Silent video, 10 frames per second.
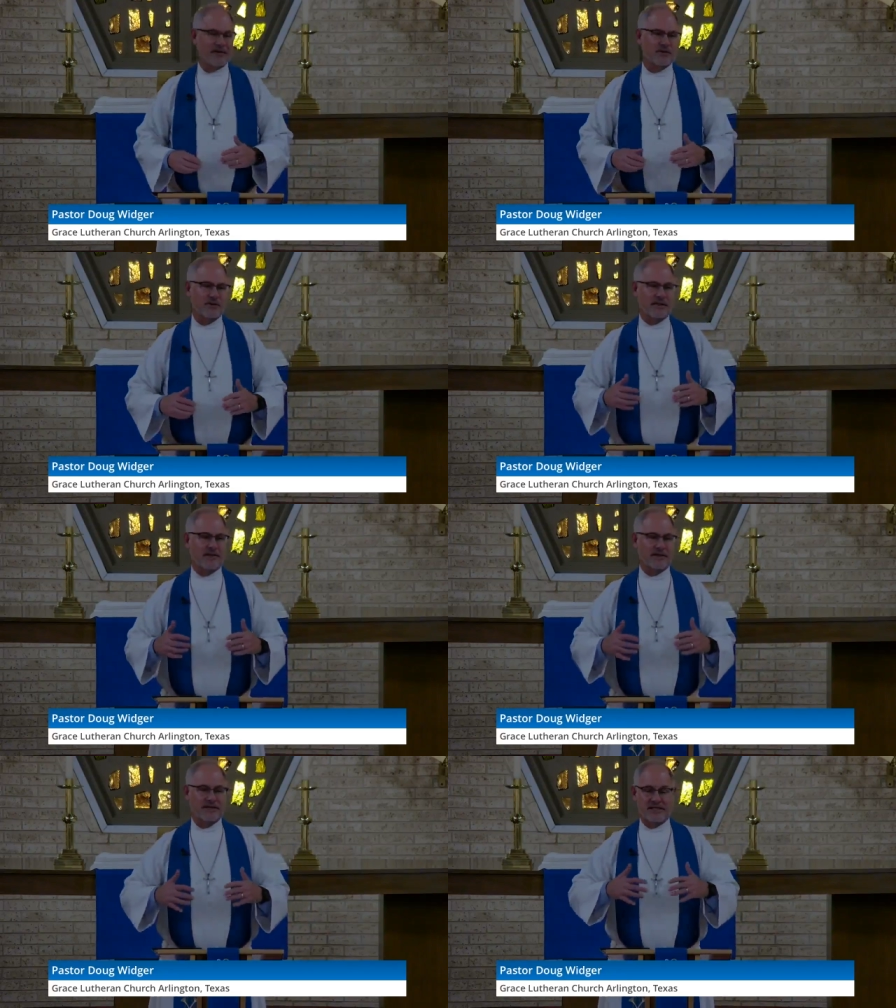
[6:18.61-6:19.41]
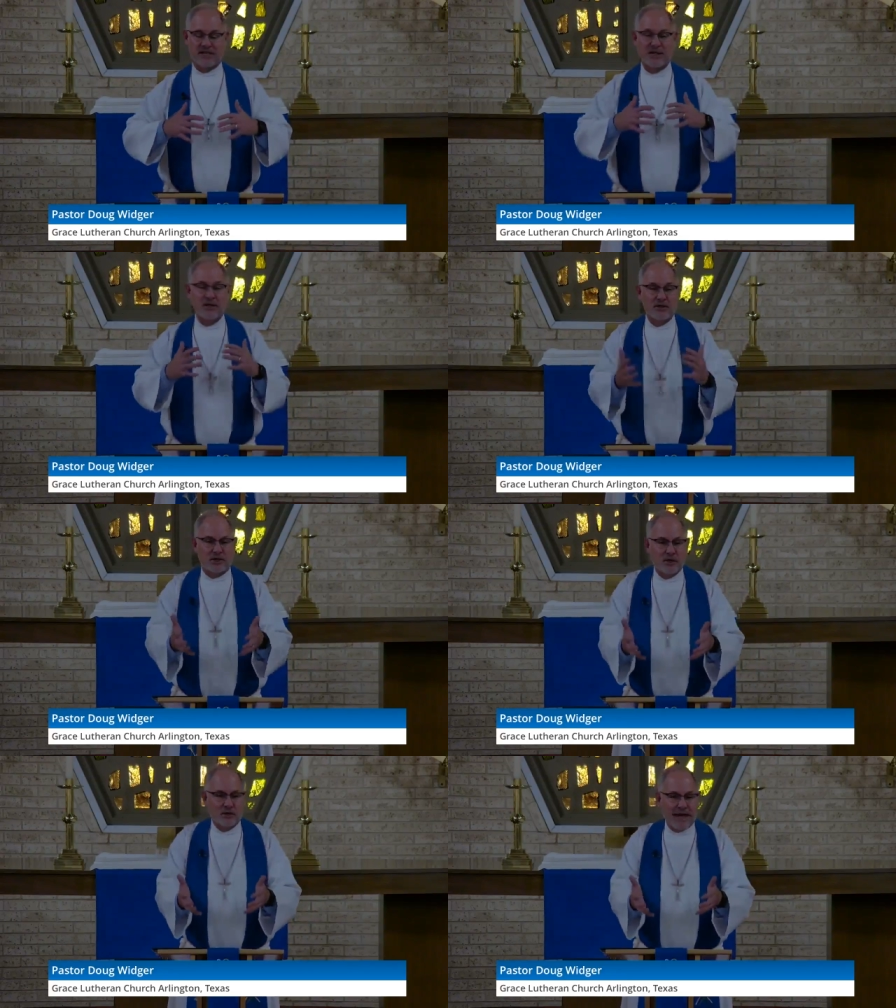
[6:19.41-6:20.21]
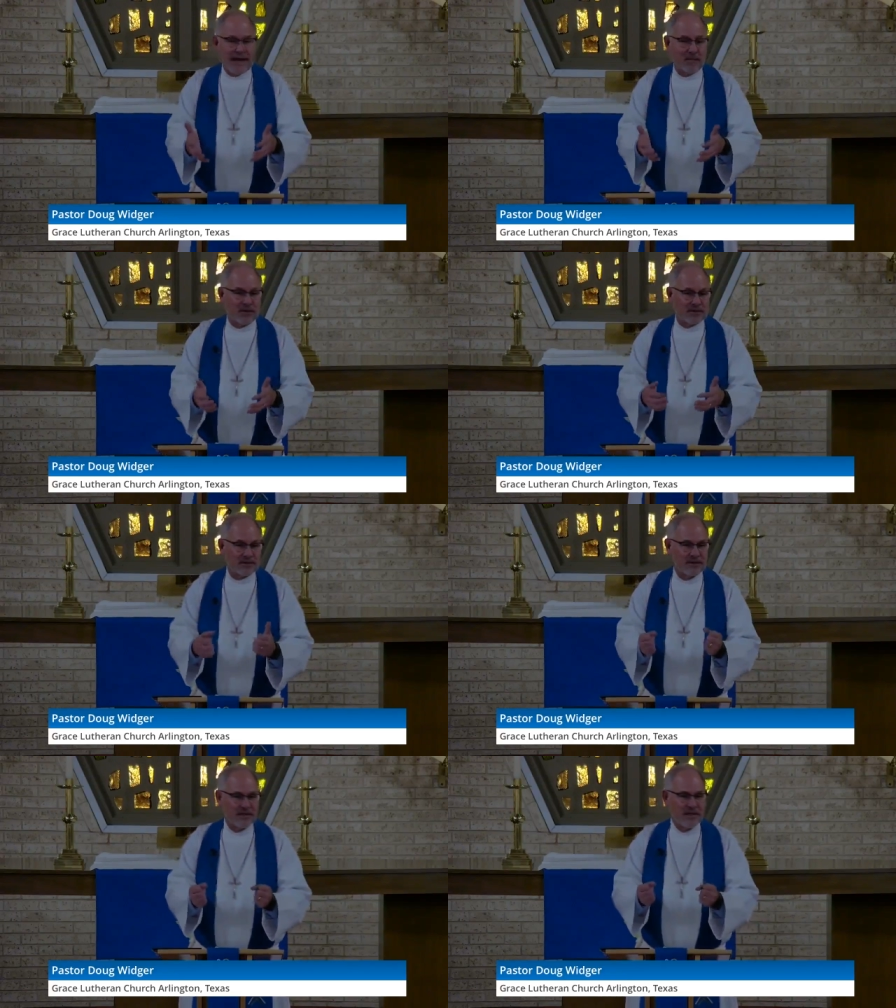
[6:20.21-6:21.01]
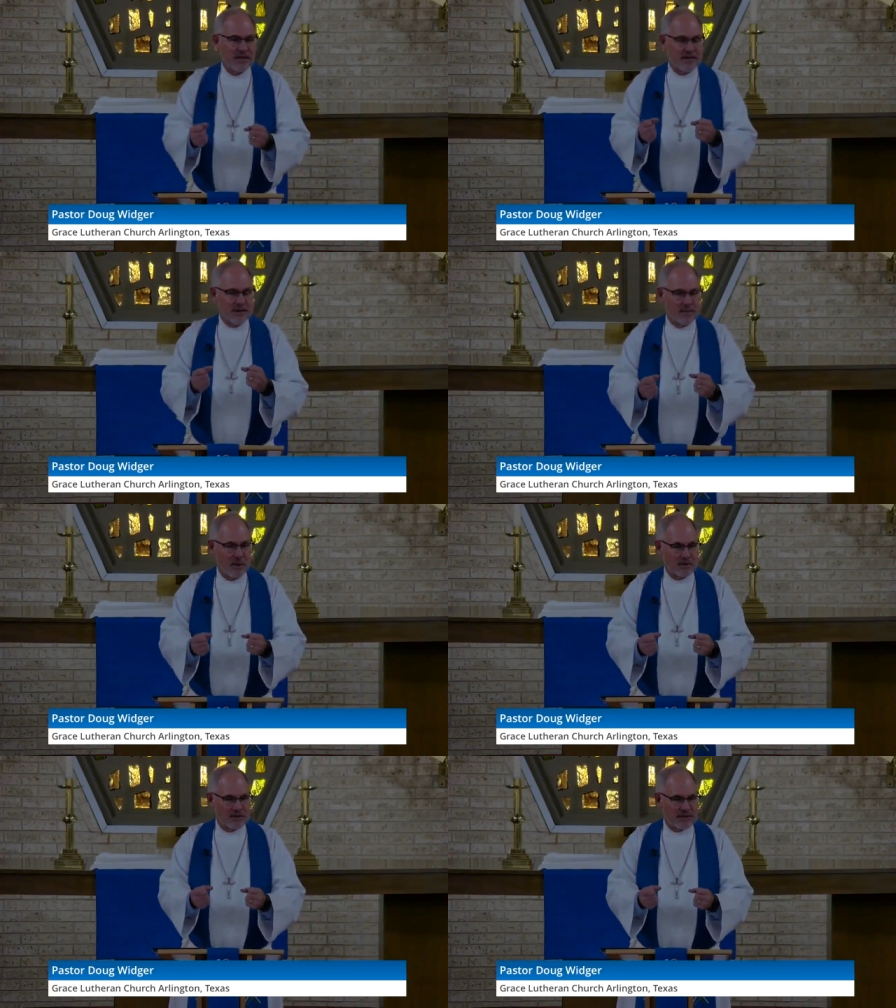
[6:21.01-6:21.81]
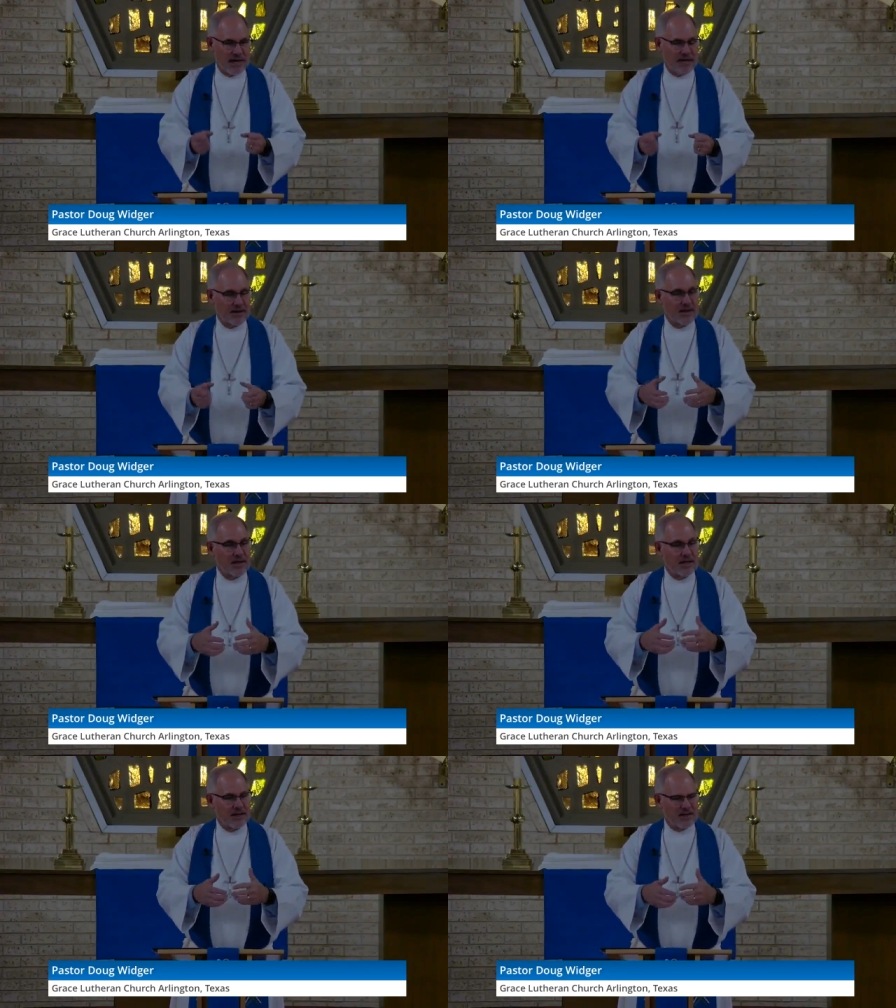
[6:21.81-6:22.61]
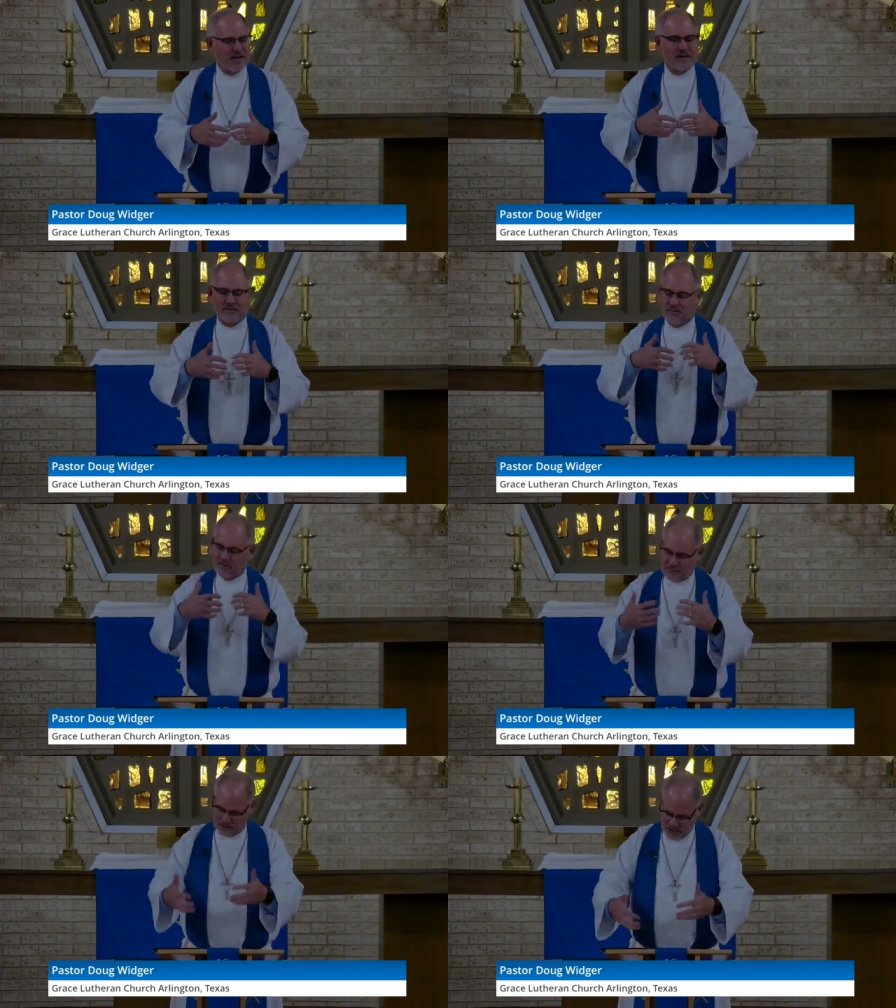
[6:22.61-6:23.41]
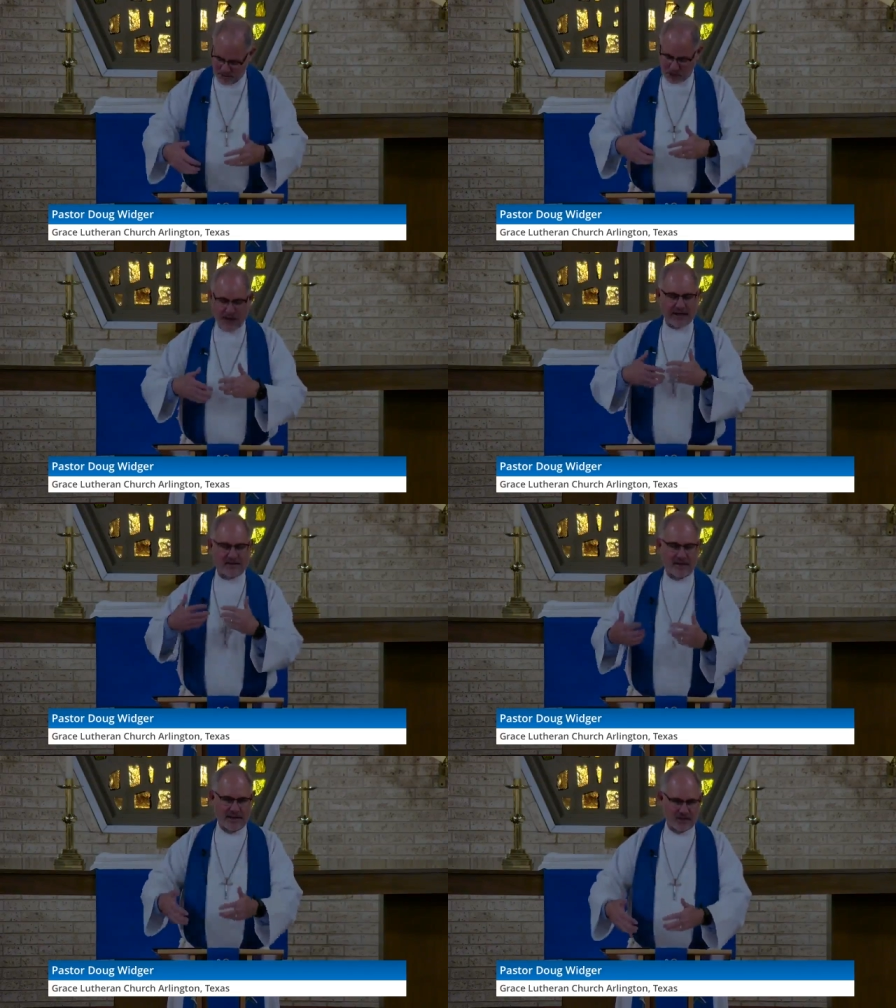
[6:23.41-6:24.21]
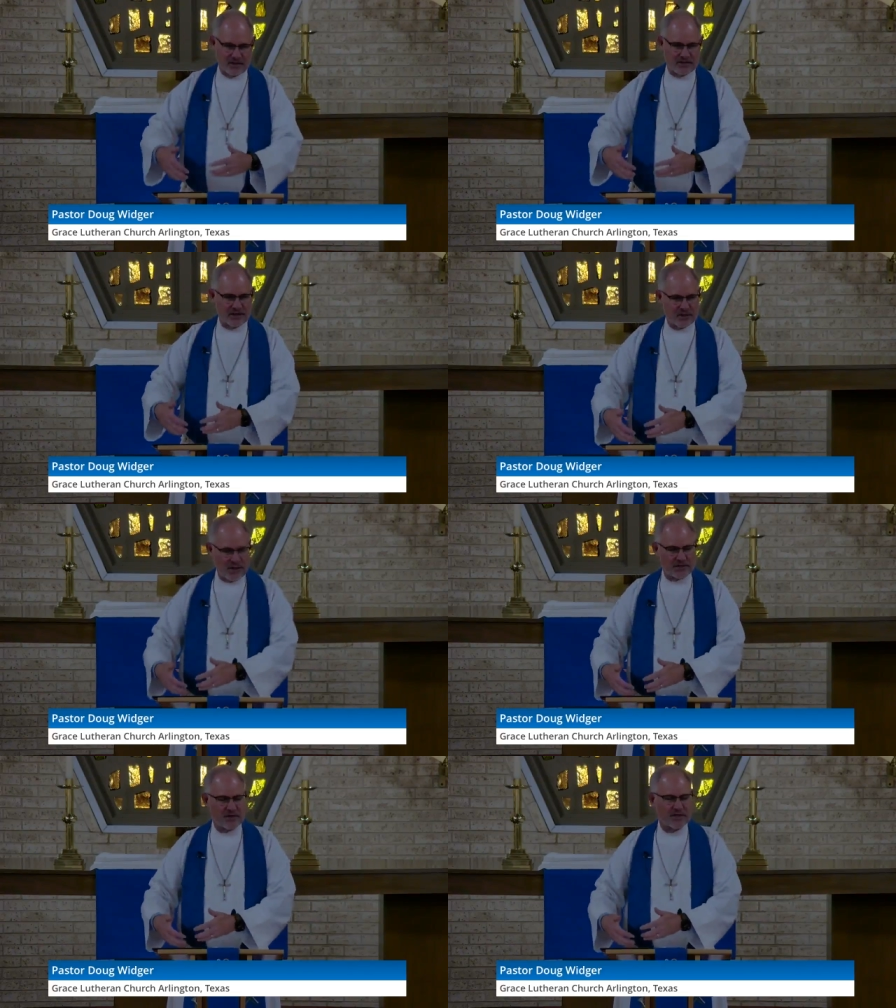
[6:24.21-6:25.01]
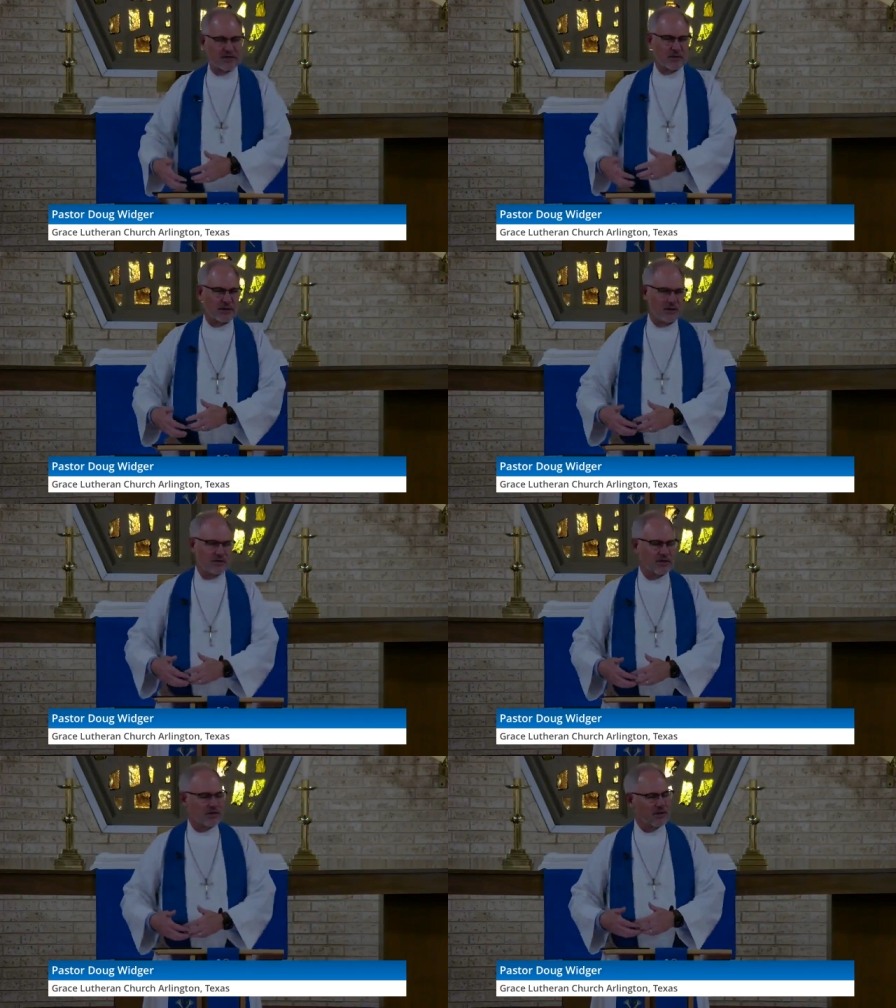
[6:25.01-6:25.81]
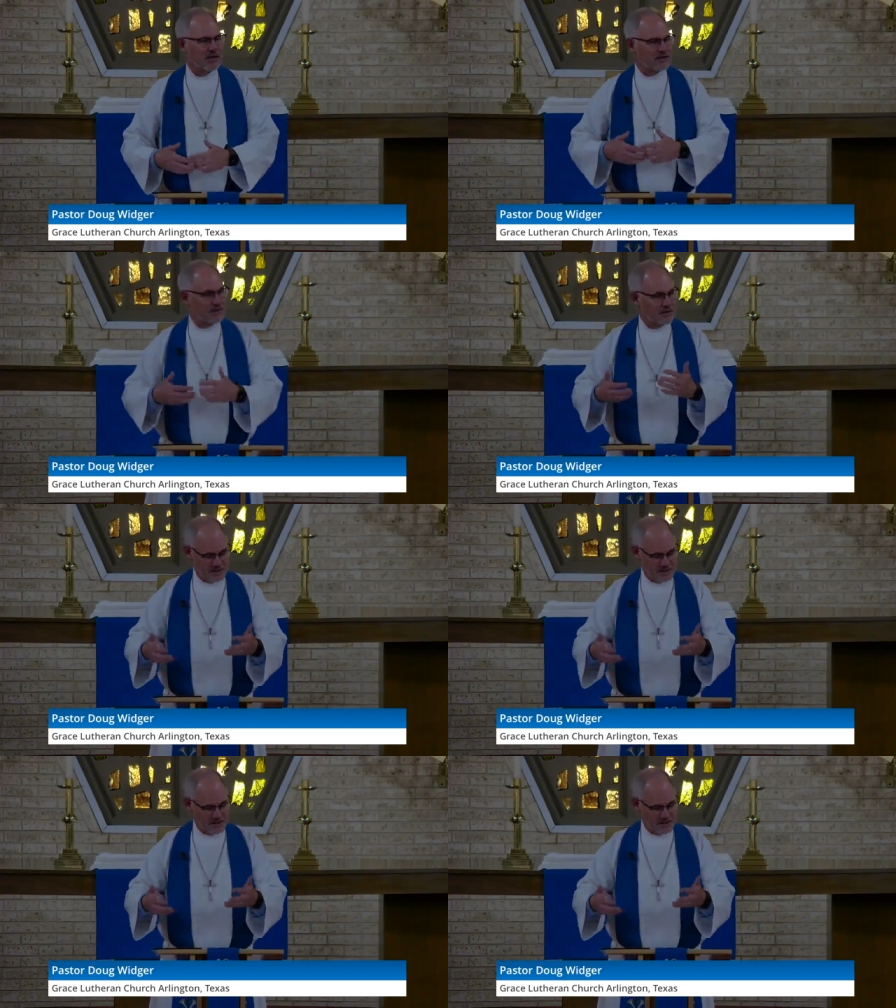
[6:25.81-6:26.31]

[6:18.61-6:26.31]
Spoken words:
that's really the two tablets that Moses had. Some translations, the translation we used here tonight said the